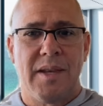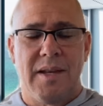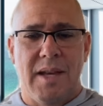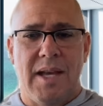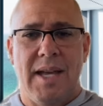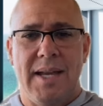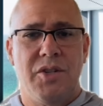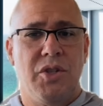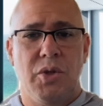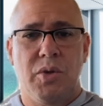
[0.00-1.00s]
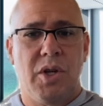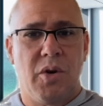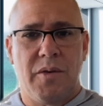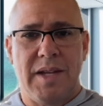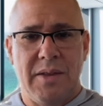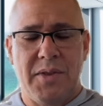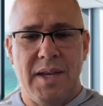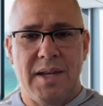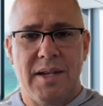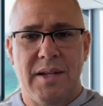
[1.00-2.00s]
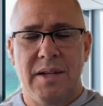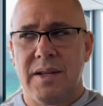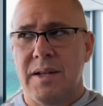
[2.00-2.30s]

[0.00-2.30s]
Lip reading: hey, do you know of anything